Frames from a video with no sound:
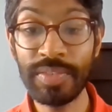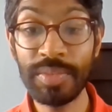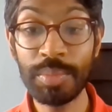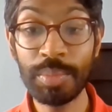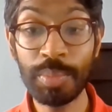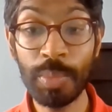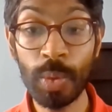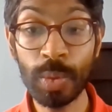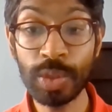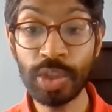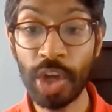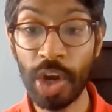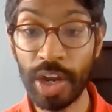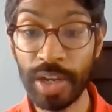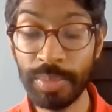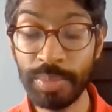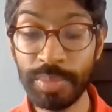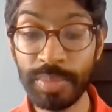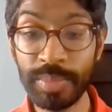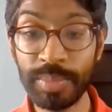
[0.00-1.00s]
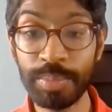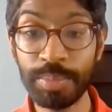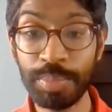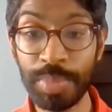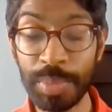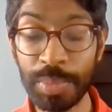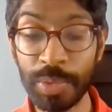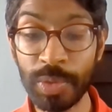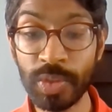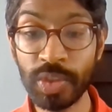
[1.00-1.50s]
him more time, a
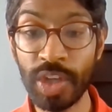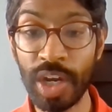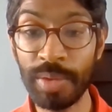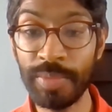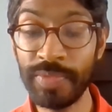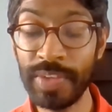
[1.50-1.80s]
bit more time.